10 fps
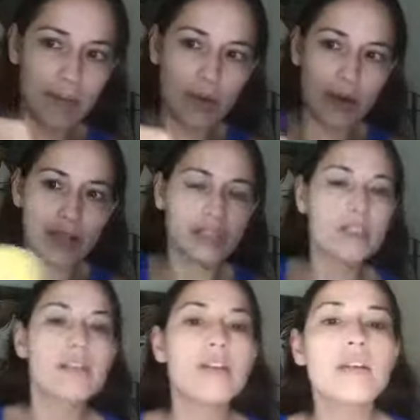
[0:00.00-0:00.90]
part,
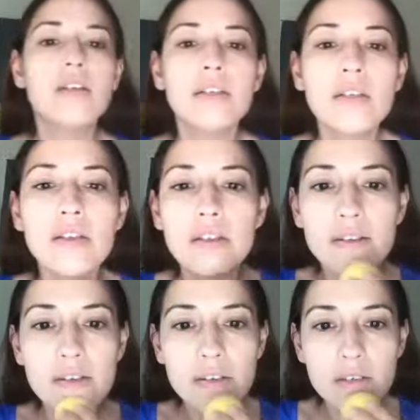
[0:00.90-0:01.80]

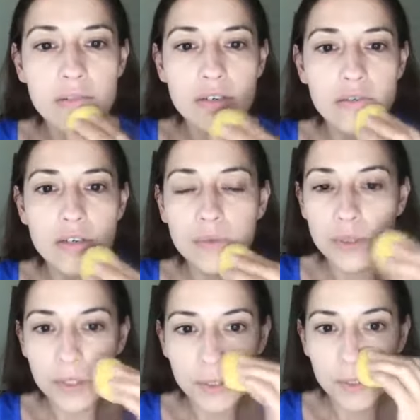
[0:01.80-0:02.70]
and I'm
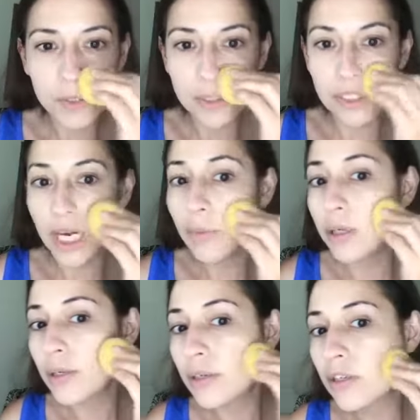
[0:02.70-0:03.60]
just dabbing,